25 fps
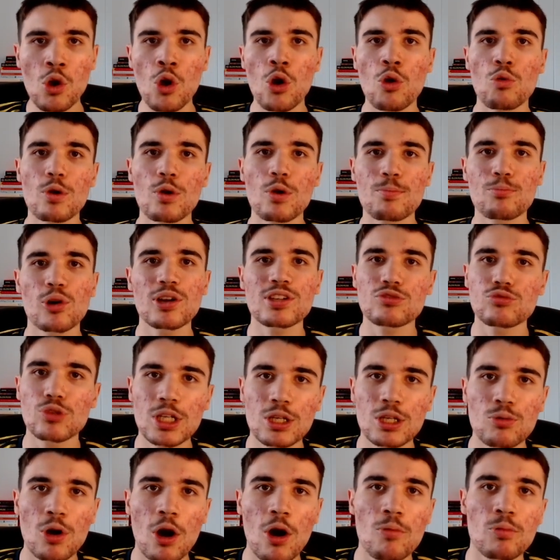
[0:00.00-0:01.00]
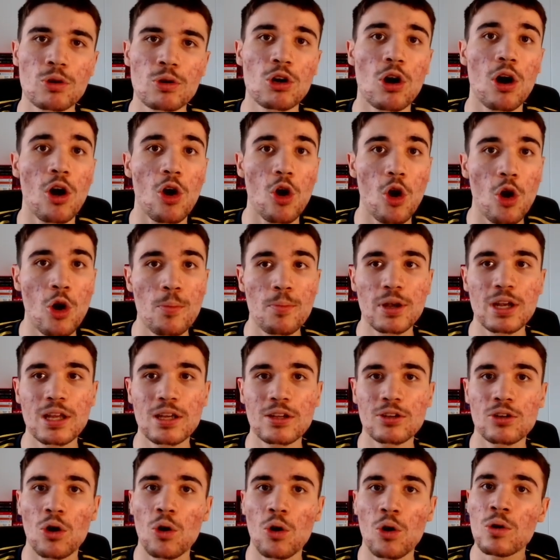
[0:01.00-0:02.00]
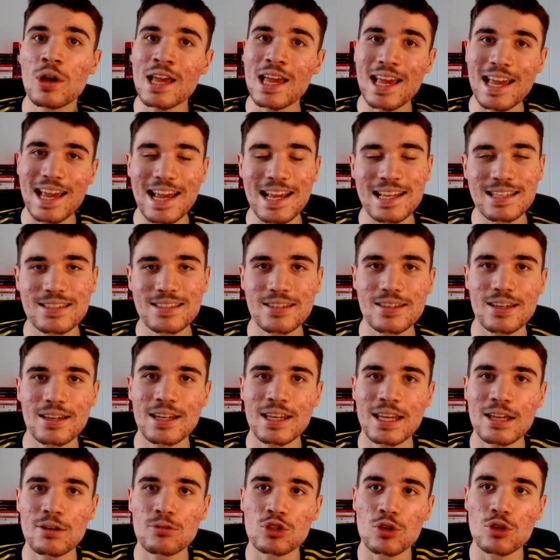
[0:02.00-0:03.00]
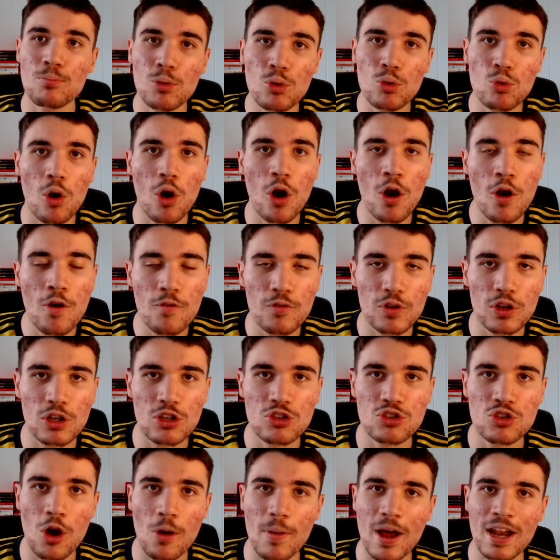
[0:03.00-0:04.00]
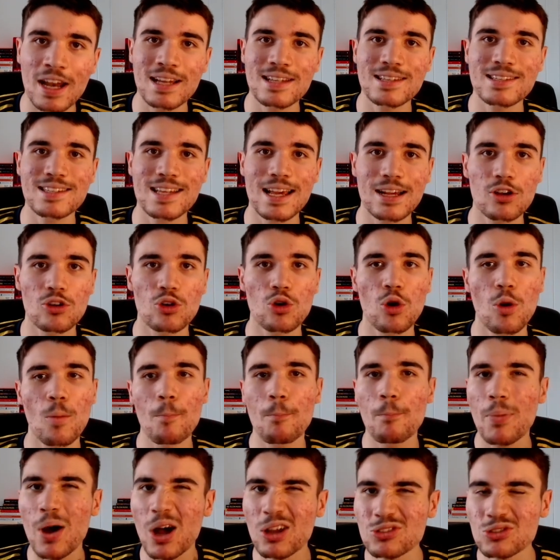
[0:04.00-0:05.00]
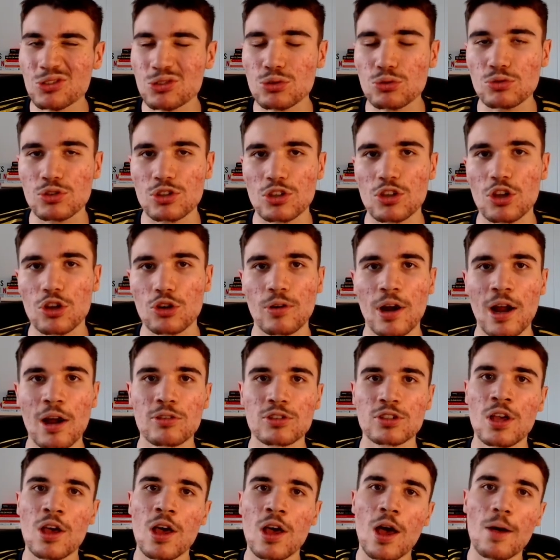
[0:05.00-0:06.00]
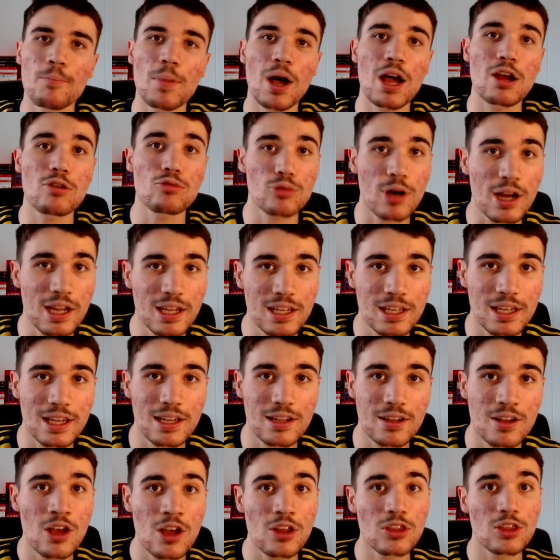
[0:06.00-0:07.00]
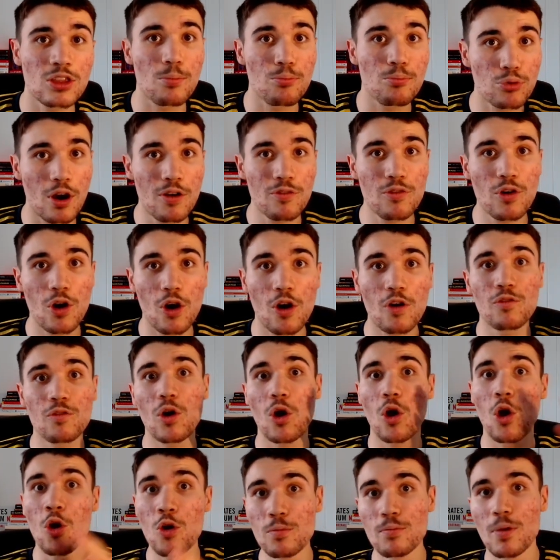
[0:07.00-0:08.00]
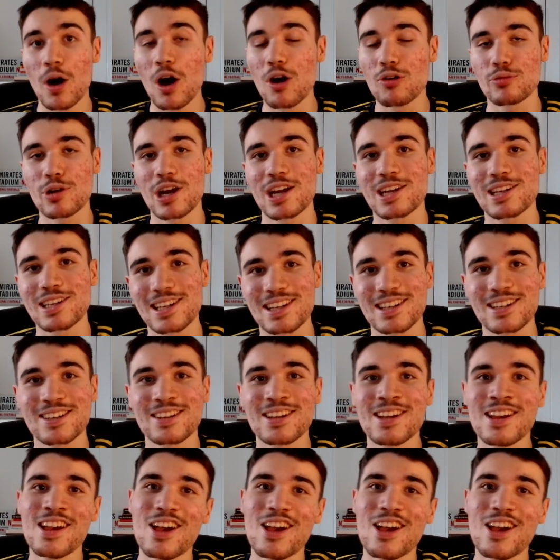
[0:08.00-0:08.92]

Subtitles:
We pressed really well and we got our opening goal instantly. It was a ball over the top and then Saka got bundled to the ground by Rekic, the brother of Omar Rekic,